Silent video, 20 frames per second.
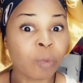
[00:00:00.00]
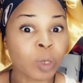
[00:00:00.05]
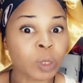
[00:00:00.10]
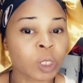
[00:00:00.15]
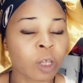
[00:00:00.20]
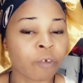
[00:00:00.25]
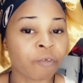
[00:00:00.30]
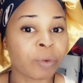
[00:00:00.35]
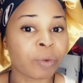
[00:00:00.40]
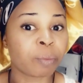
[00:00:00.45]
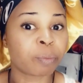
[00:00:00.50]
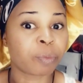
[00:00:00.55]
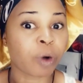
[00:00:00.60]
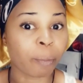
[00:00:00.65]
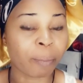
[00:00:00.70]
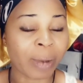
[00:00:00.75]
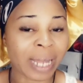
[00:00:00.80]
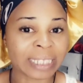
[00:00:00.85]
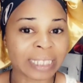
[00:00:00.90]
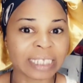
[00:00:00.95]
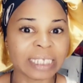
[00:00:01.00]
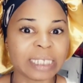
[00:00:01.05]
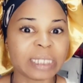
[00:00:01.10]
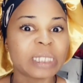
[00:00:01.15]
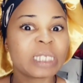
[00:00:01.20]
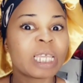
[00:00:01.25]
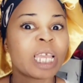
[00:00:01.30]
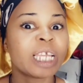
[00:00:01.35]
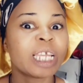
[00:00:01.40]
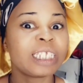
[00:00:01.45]
Or 2 weeks. Mm. 1
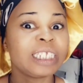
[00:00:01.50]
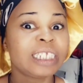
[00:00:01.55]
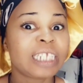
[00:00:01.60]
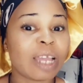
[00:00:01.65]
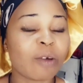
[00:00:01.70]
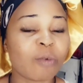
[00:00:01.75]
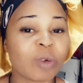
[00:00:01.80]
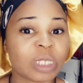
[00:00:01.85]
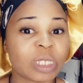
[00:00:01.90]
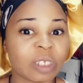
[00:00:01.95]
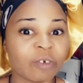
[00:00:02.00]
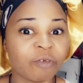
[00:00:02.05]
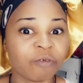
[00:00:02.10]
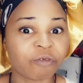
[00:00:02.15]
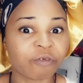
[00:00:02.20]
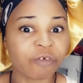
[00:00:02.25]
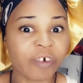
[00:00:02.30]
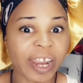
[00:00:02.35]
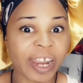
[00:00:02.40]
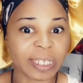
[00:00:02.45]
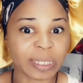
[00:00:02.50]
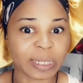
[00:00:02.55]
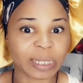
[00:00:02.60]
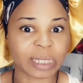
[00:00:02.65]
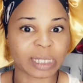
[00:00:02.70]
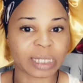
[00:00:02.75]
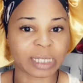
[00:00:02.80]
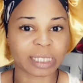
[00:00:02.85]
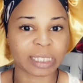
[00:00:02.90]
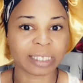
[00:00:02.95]
week or two.
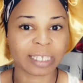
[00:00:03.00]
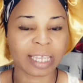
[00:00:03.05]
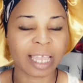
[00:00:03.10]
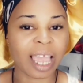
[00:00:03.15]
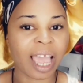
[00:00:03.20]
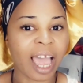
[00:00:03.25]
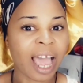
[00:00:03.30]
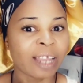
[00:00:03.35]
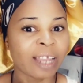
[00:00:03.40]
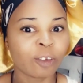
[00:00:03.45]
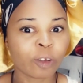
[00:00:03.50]
Something like that.